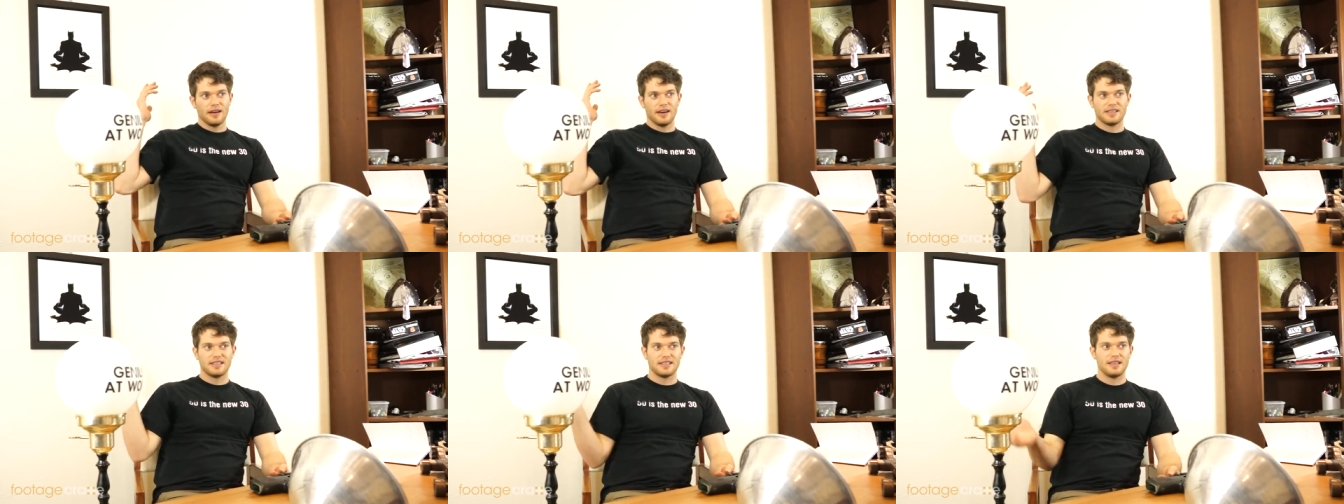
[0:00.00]

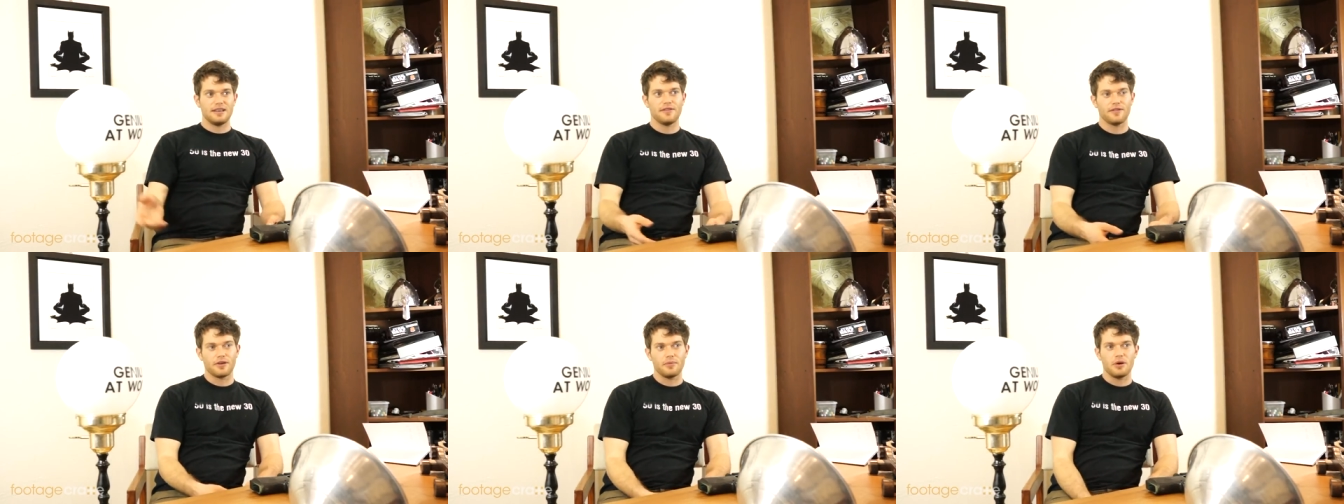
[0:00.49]
a
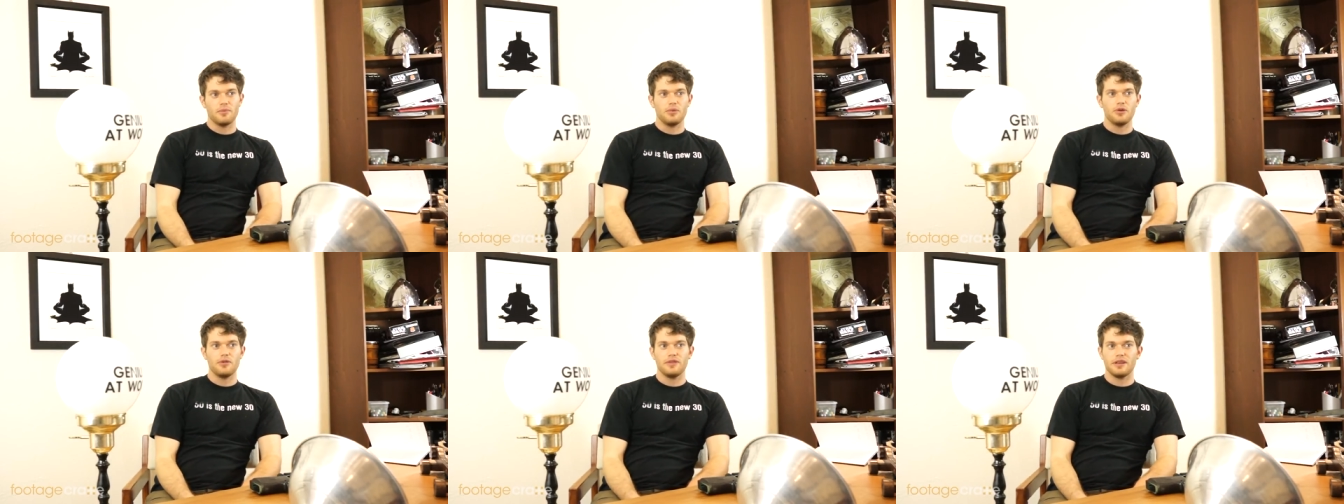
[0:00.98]
scene from a
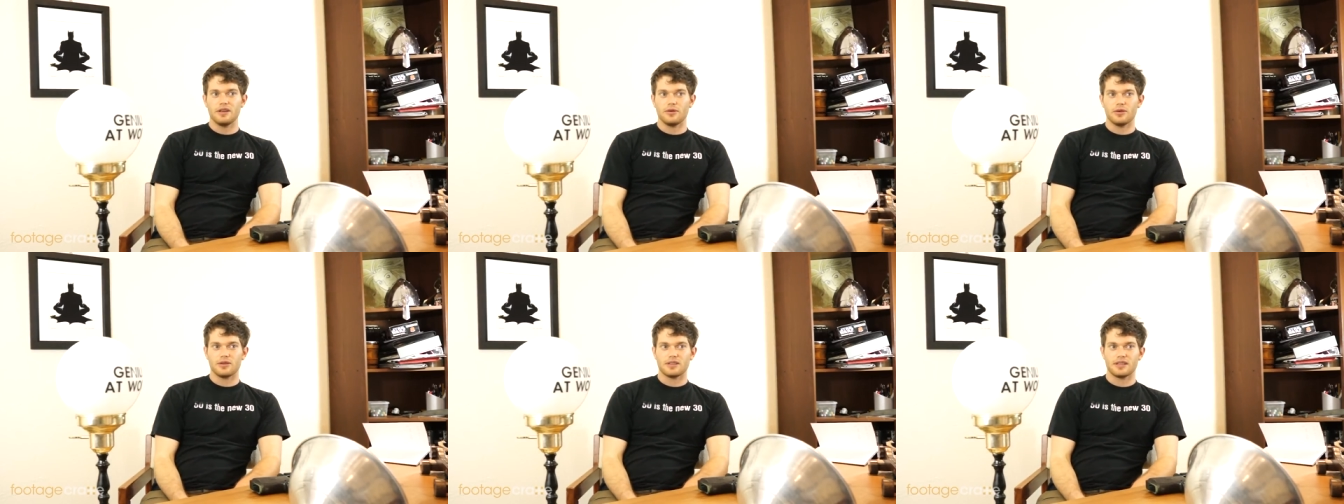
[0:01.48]
movie
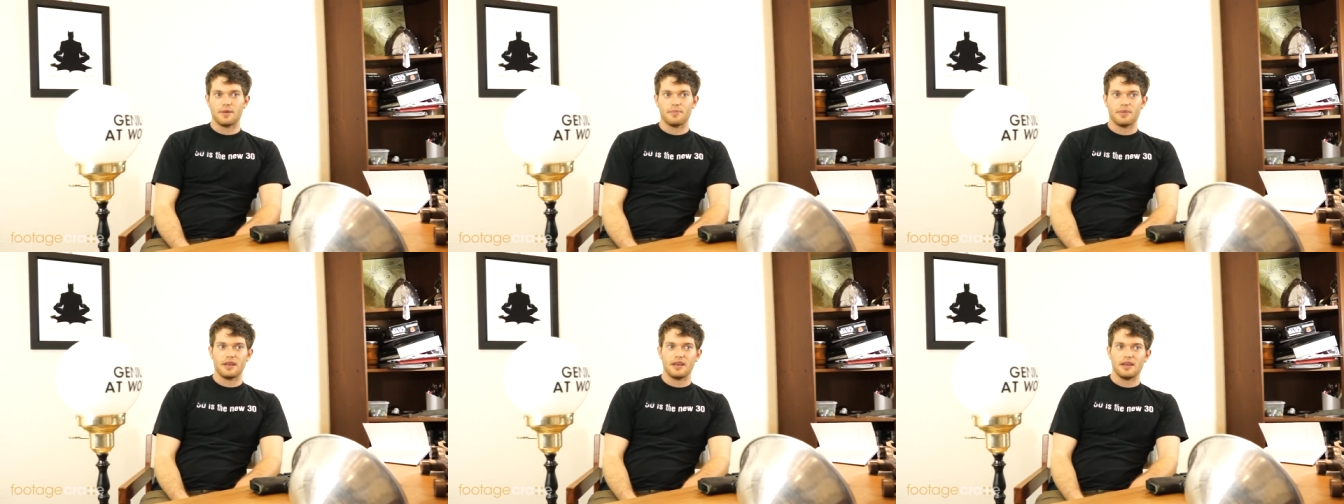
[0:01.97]
or
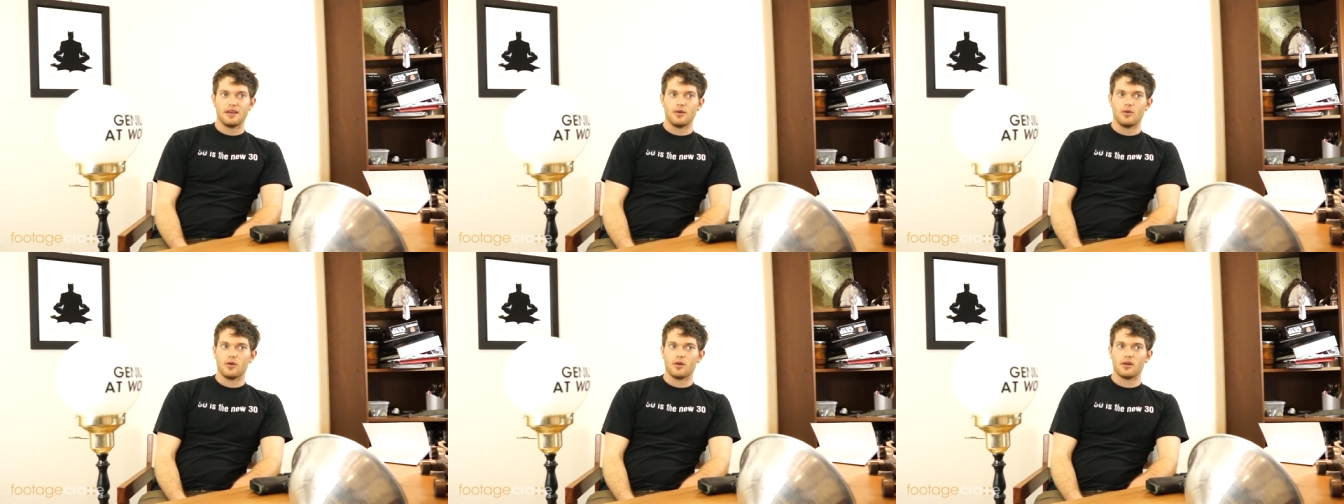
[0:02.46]
something,
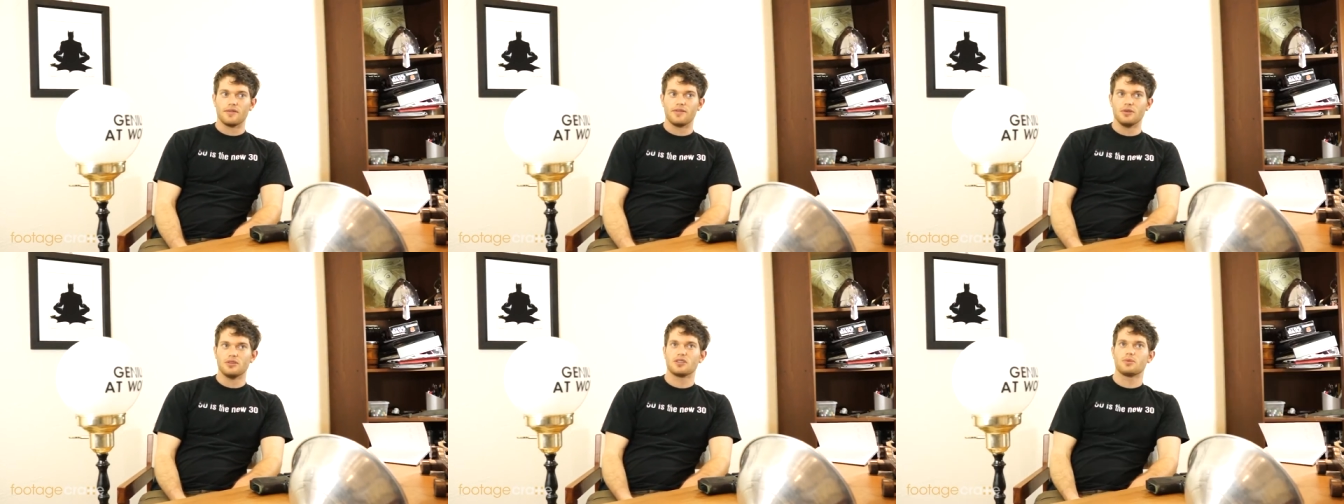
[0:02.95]
or if
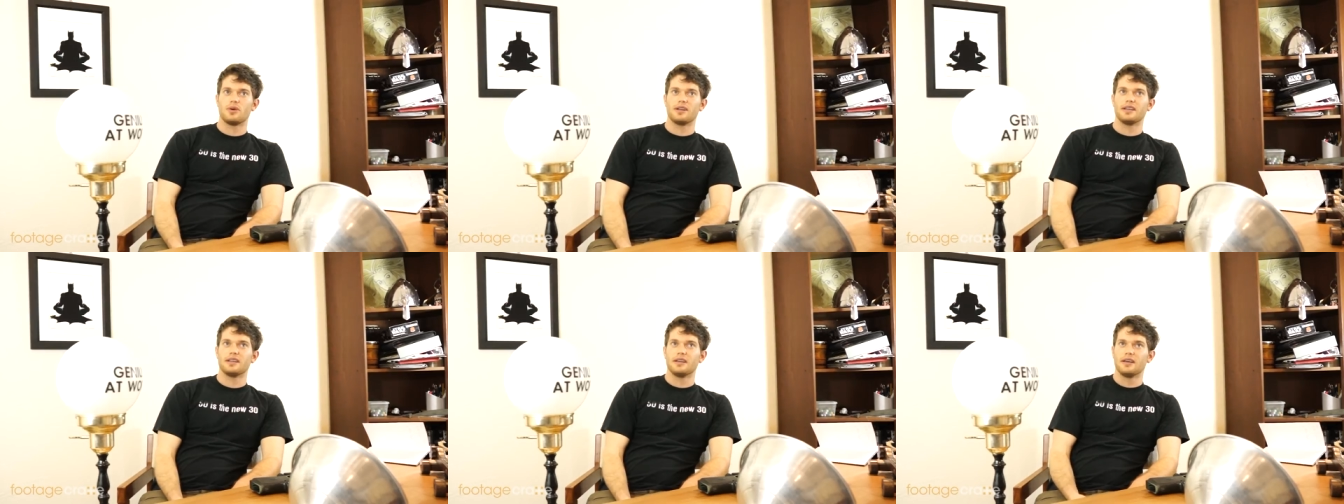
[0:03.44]
you just
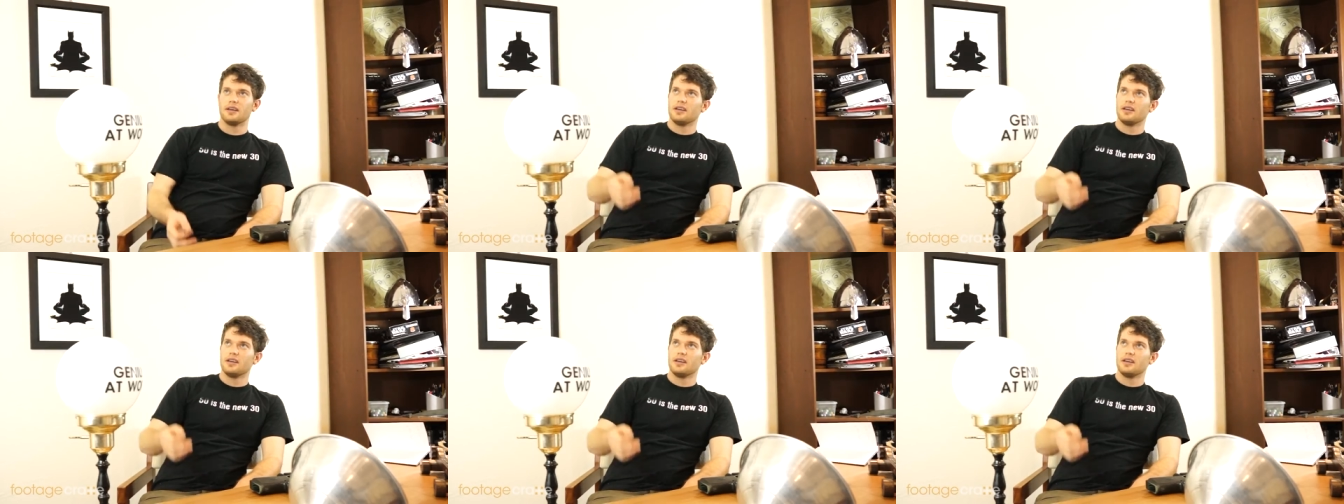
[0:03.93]
want it